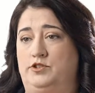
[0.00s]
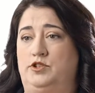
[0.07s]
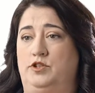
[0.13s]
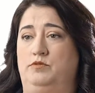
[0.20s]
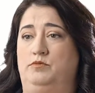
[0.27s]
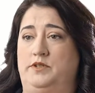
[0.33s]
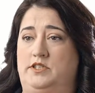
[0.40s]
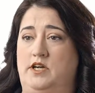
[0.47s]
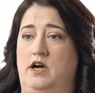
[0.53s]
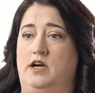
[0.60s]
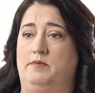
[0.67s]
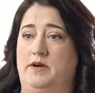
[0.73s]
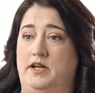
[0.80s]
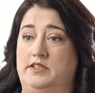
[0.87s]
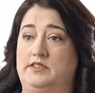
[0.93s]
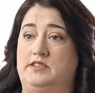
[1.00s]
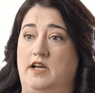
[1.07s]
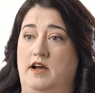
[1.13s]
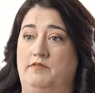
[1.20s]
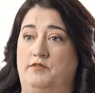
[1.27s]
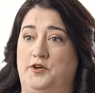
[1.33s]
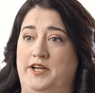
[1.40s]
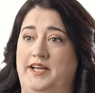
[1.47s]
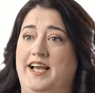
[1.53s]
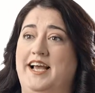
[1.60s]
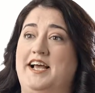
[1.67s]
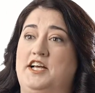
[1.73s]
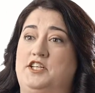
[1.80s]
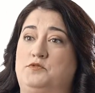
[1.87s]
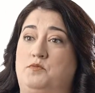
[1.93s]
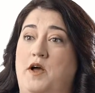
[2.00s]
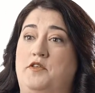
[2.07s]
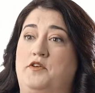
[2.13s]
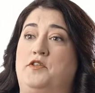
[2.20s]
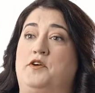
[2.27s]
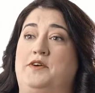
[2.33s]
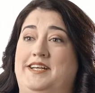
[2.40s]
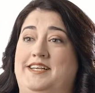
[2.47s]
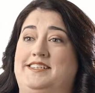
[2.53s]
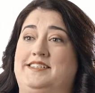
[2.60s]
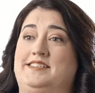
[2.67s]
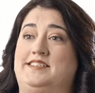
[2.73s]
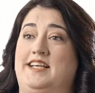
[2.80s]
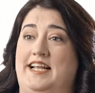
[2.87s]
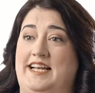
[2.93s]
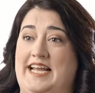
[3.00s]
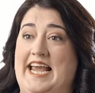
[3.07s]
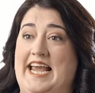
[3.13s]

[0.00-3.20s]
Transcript: too, when we talk about discovery, is whether there is an